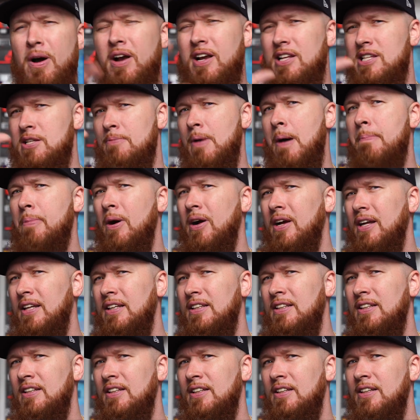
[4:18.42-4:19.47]
Buckets, am I
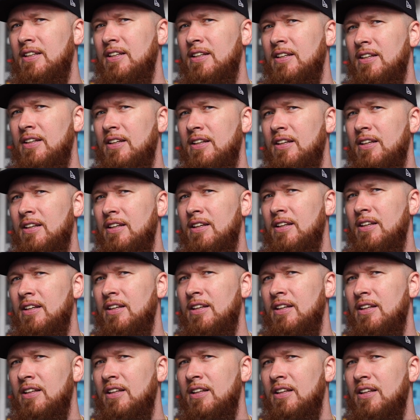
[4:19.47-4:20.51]
bugging? Yeah,
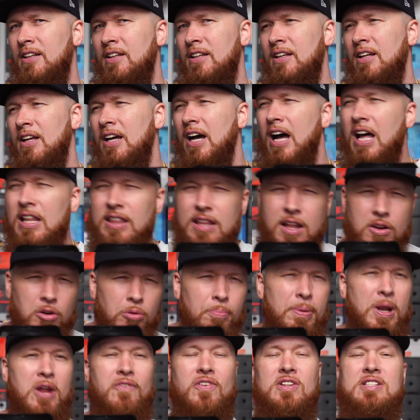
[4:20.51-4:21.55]
maybe a little a little
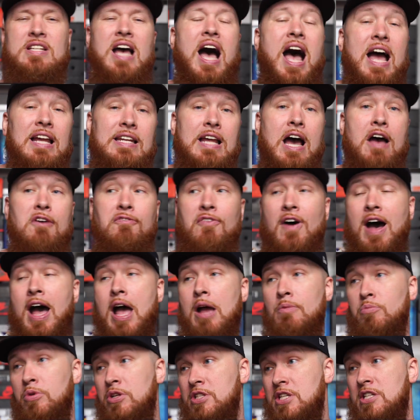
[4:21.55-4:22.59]
bit of a tie-dye
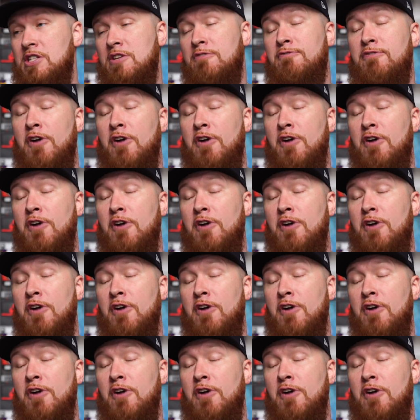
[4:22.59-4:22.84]
vibe, which is a